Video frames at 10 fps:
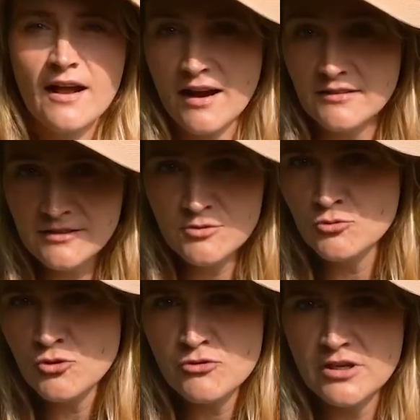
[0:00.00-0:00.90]
Gardening
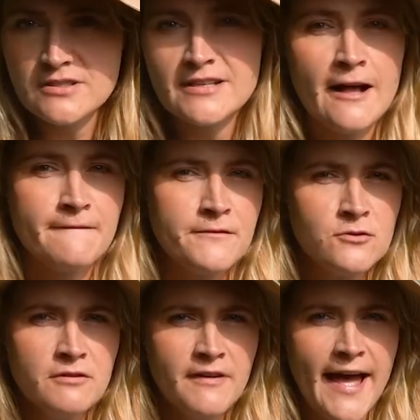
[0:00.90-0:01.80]
tutorials are
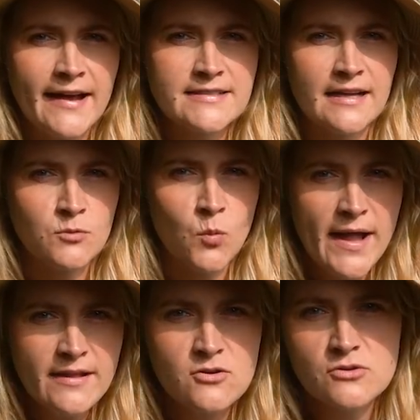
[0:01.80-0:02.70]
full of hacks that,
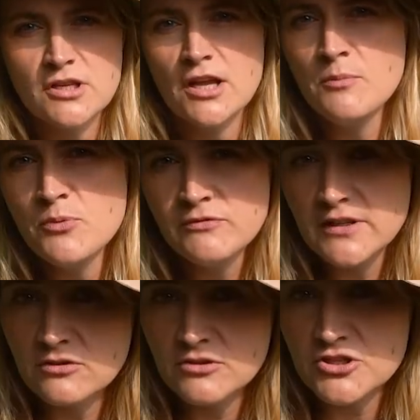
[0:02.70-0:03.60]
when used, improve the
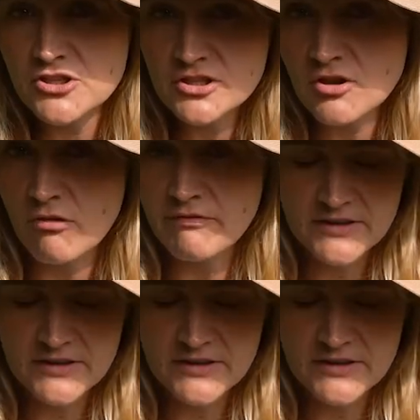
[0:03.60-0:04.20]
conditions of